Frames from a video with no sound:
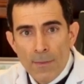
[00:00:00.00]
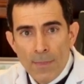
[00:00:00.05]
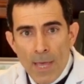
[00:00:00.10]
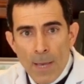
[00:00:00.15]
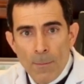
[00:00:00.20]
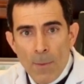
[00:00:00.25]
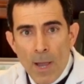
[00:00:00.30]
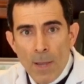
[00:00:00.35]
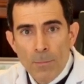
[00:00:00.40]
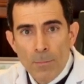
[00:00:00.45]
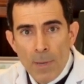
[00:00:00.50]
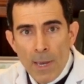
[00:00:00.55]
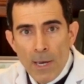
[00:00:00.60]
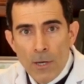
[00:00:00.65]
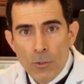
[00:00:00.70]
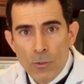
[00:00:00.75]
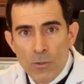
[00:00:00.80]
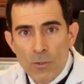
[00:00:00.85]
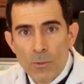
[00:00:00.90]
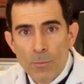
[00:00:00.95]
that my
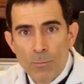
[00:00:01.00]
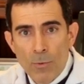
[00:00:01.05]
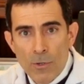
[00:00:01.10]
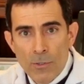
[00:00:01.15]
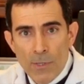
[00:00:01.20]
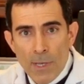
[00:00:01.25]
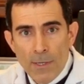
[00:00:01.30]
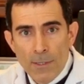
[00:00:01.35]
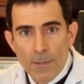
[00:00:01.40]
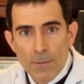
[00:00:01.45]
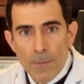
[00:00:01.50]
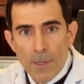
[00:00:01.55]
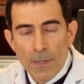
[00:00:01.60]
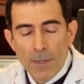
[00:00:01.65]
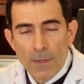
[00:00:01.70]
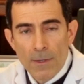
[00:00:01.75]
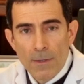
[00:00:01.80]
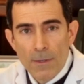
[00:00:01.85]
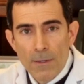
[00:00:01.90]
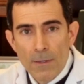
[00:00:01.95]
patients present to
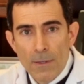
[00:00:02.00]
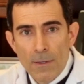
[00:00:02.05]
me.